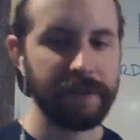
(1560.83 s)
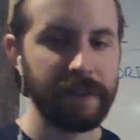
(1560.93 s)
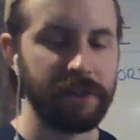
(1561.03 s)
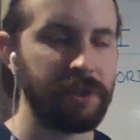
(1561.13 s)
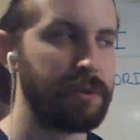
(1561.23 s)

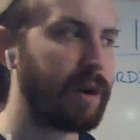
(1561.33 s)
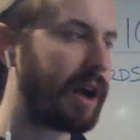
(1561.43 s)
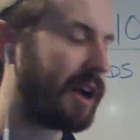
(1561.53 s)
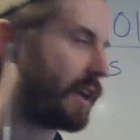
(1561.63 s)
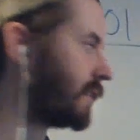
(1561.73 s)
that you
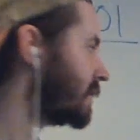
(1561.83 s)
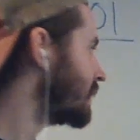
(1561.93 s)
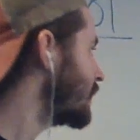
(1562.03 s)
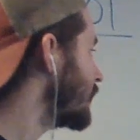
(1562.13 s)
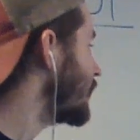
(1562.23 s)
hunt.
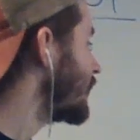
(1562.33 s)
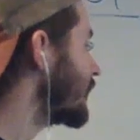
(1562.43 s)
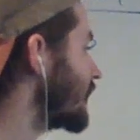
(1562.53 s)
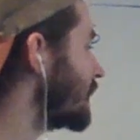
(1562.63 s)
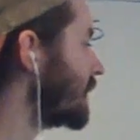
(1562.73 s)

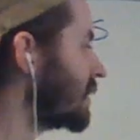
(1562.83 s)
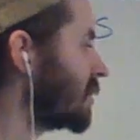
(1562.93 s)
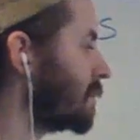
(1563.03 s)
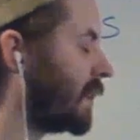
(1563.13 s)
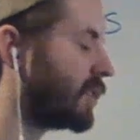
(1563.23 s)
Give that your
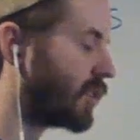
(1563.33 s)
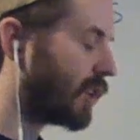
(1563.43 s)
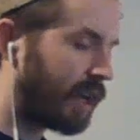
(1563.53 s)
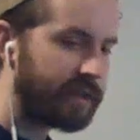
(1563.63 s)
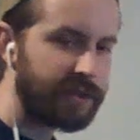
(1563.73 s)
best
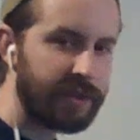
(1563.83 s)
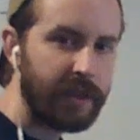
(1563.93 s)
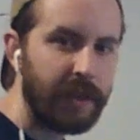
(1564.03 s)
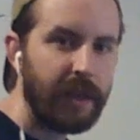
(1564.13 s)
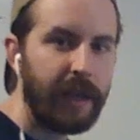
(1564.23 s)
shot,
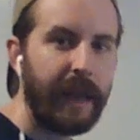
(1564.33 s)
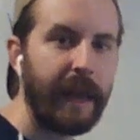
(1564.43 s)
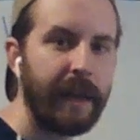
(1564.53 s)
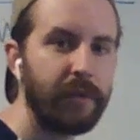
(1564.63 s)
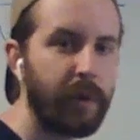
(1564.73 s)

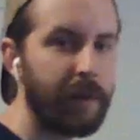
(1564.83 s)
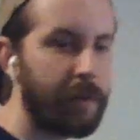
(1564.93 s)
and we will